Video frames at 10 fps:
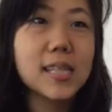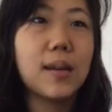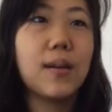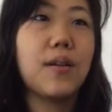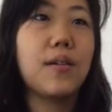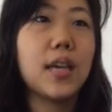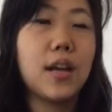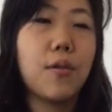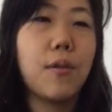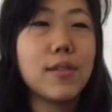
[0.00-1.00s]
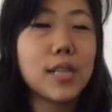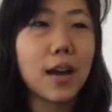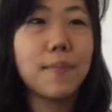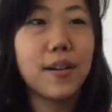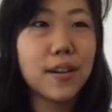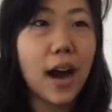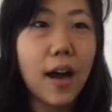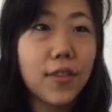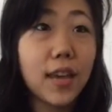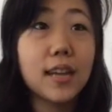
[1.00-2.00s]
So, you know, when we talk about
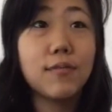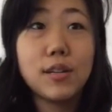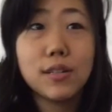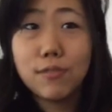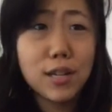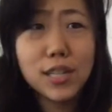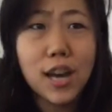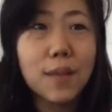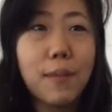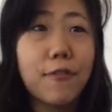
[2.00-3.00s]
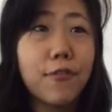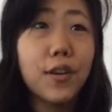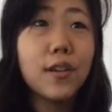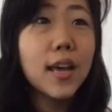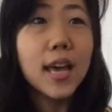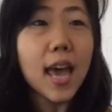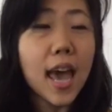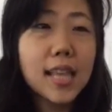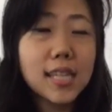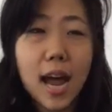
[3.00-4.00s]
coffee and when you talk about food,
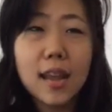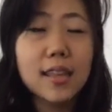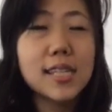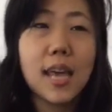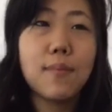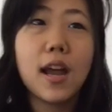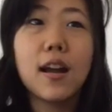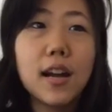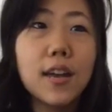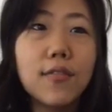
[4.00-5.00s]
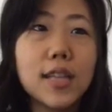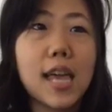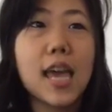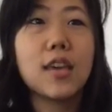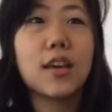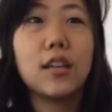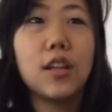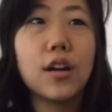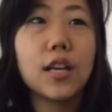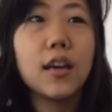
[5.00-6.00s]
it's kind of the same narrative. It's like you can look